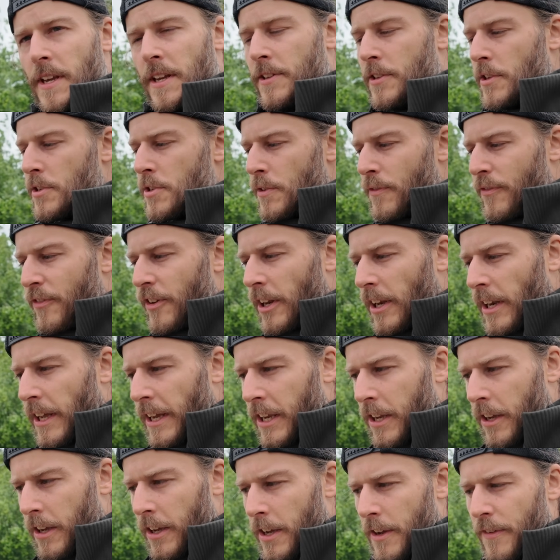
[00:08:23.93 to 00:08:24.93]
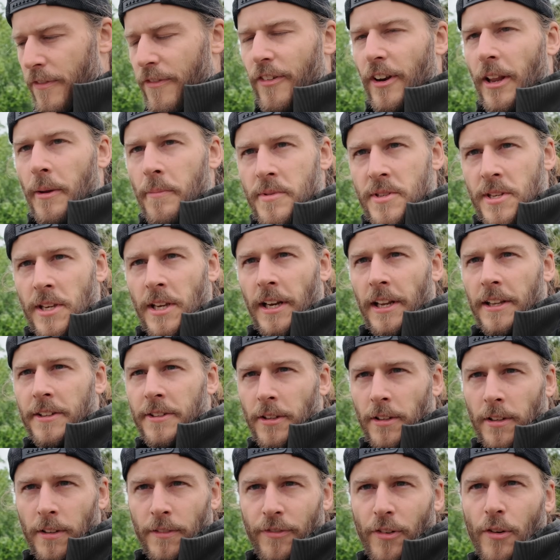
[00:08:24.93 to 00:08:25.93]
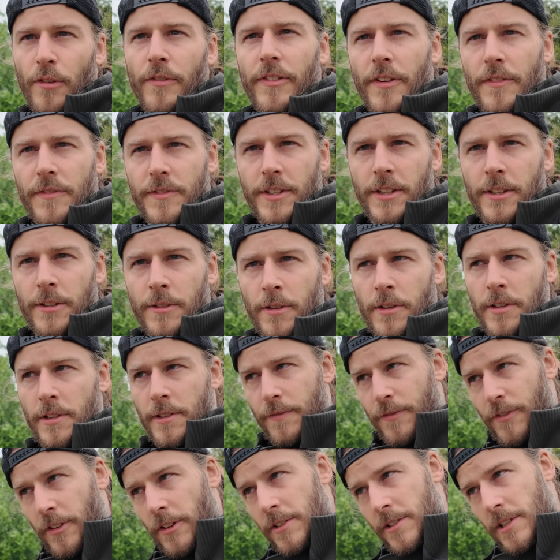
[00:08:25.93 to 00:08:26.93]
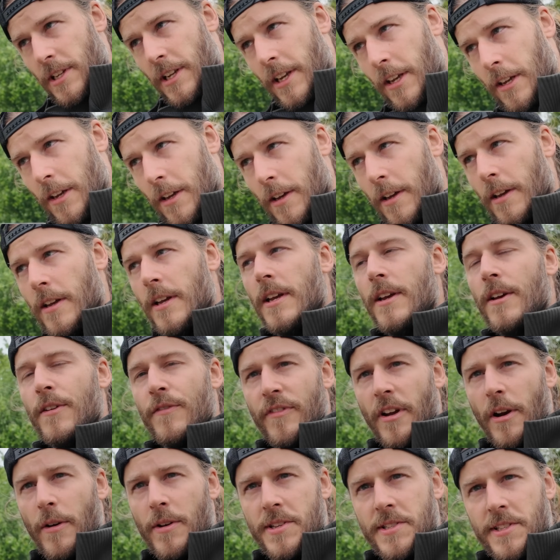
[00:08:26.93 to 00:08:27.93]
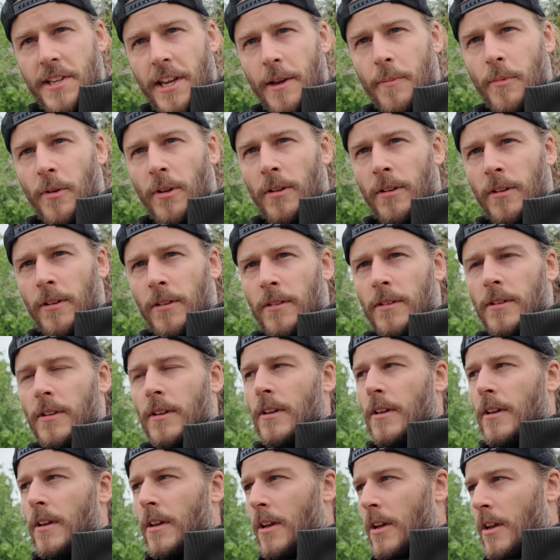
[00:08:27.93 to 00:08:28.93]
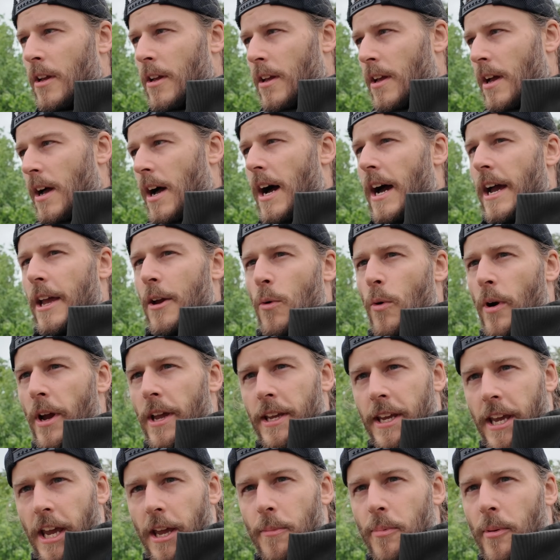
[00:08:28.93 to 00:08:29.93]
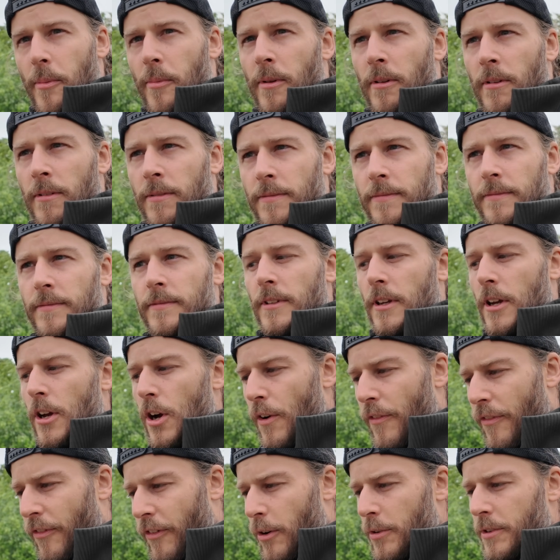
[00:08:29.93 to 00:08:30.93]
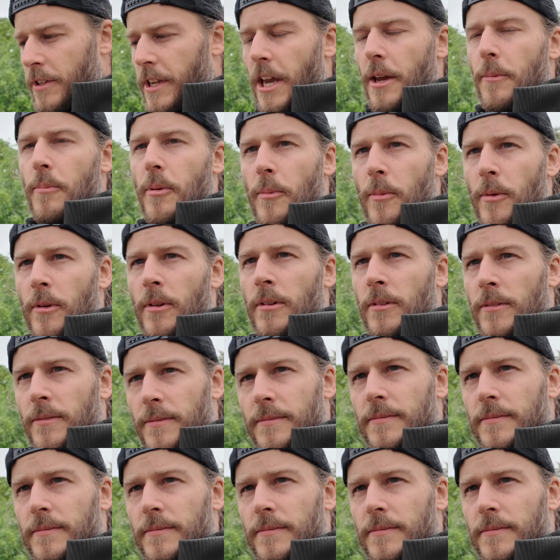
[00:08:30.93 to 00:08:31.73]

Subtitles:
It doesn't feel like a flimsy little 450. It feels like a very stable, highway capable, off-road capable,